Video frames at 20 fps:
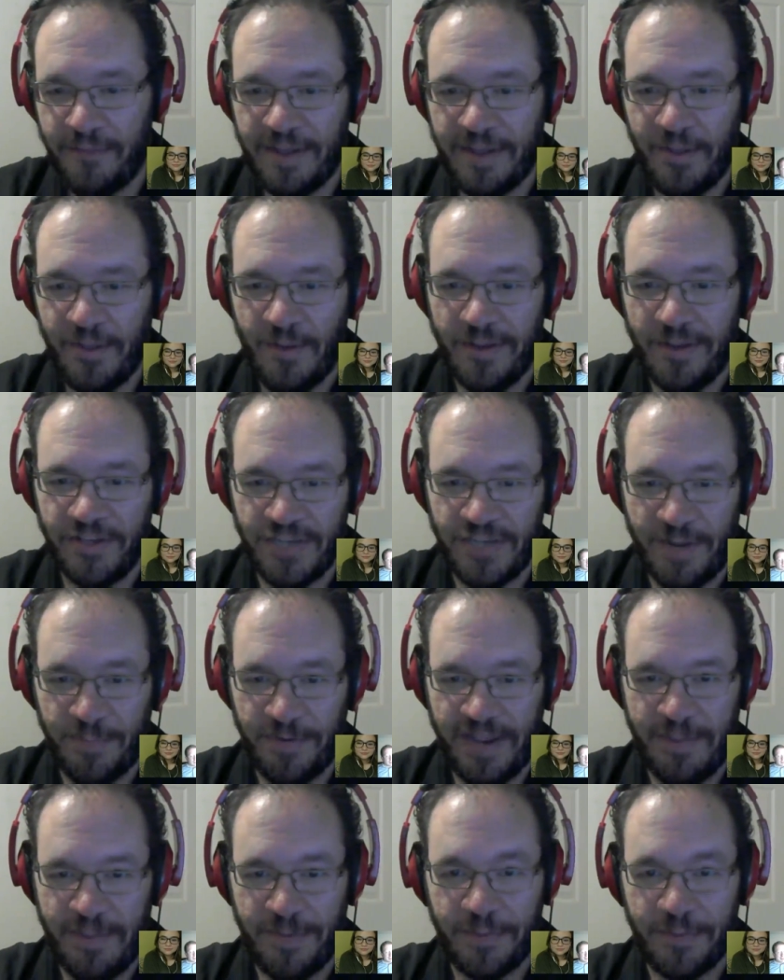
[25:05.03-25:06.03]
clue on
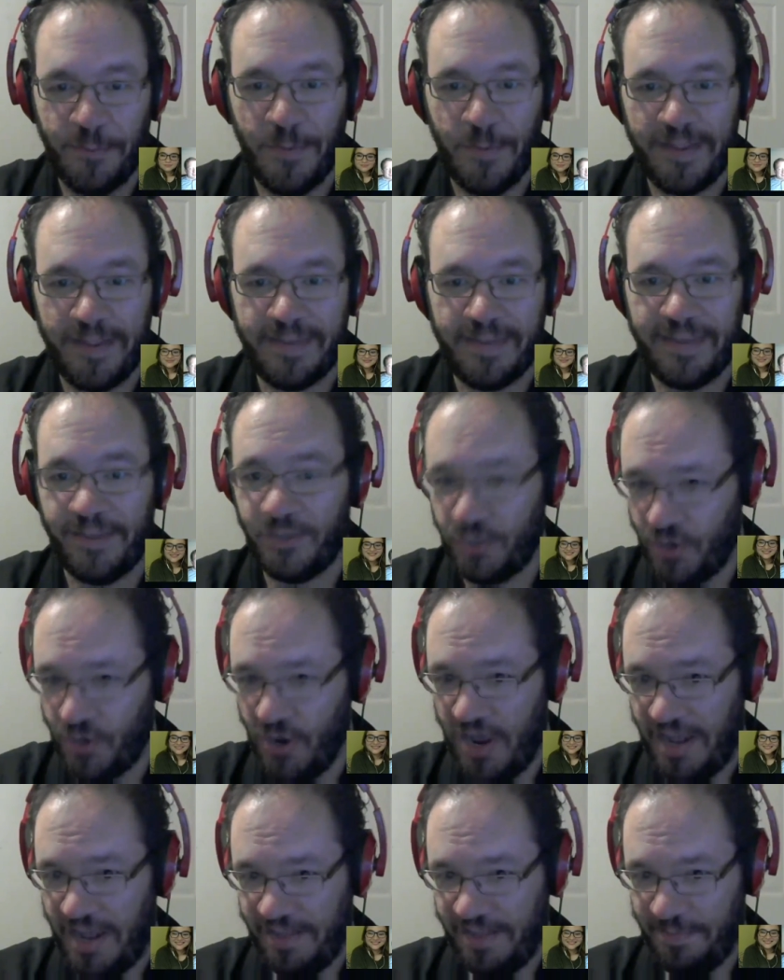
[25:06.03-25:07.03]
Jeopardy with what is a
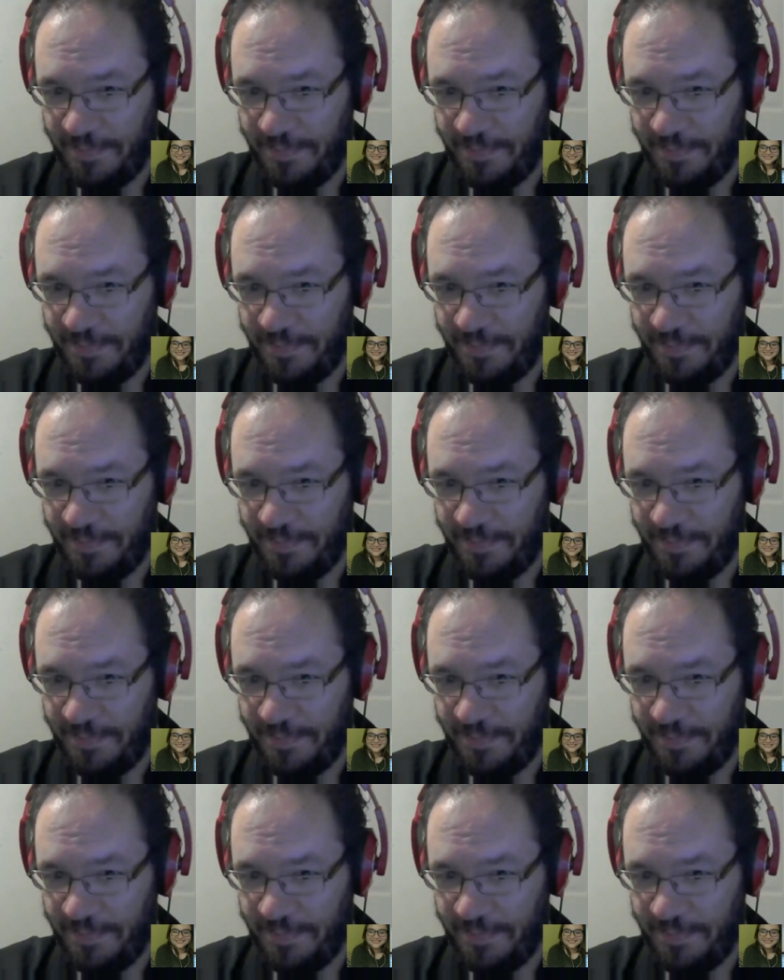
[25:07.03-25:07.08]
Jawn.